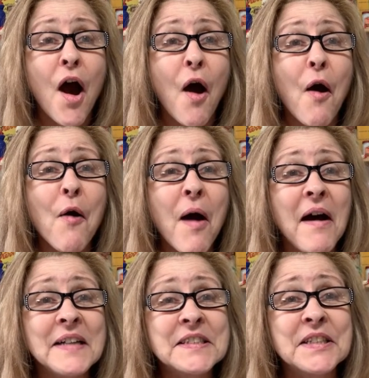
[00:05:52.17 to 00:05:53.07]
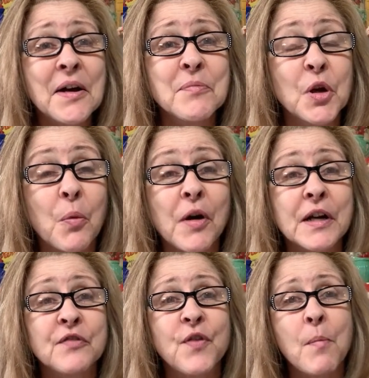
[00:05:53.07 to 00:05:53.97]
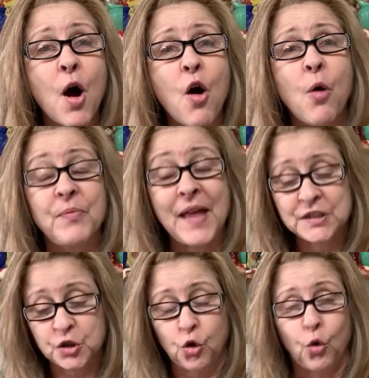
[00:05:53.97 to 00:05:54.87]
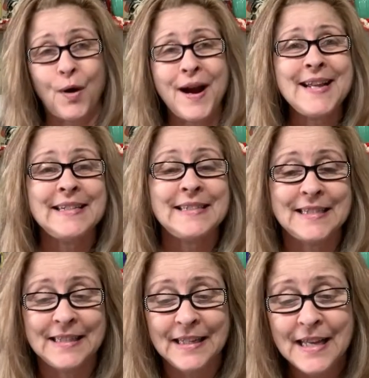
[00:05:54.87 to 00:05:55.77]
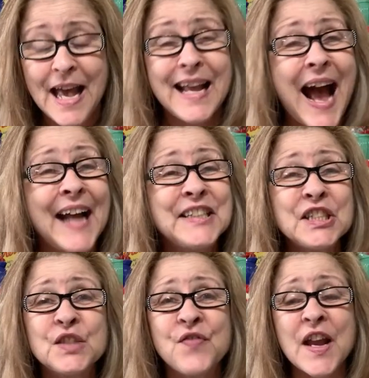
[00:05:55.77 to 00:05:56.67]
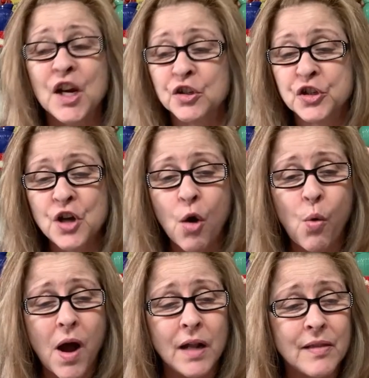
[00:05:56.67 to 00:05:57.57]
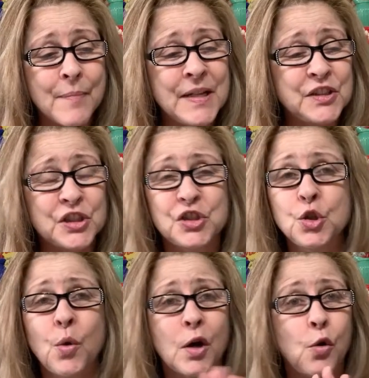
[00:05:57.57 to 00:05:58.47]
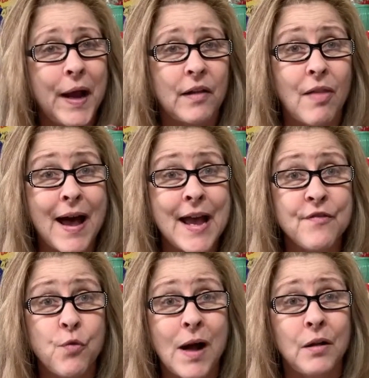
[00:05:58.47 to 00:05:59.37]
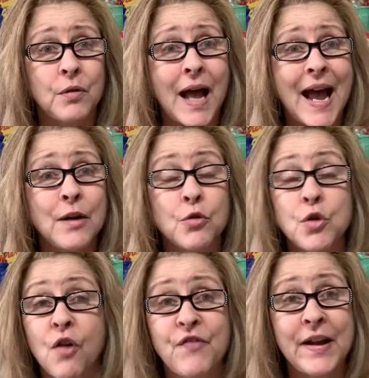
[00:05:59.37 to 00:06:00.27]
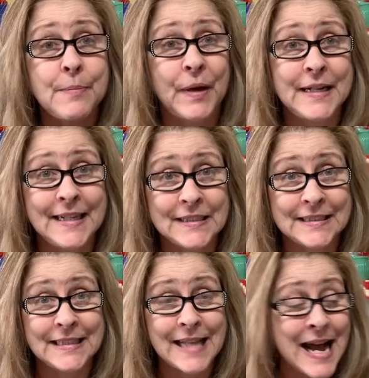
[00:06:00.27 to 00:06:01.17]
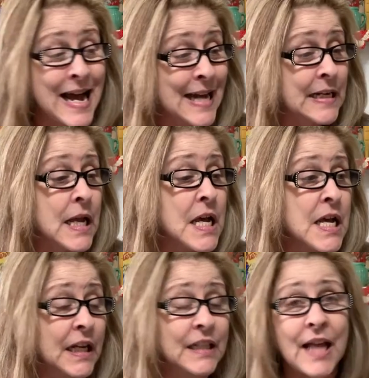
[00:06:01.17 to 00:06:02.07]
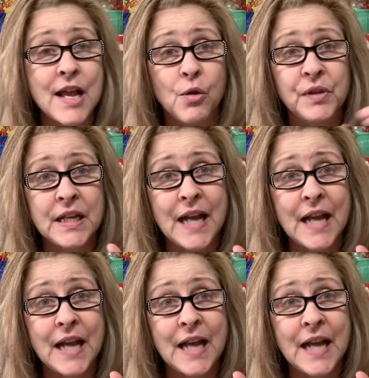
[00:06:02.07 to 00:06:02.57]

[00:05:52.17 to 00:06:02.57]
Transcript: Oh, awesome. You're working from home. That's great. I just figured, you know what? Let me just do a quick live while I don't know if anybody else is on because I only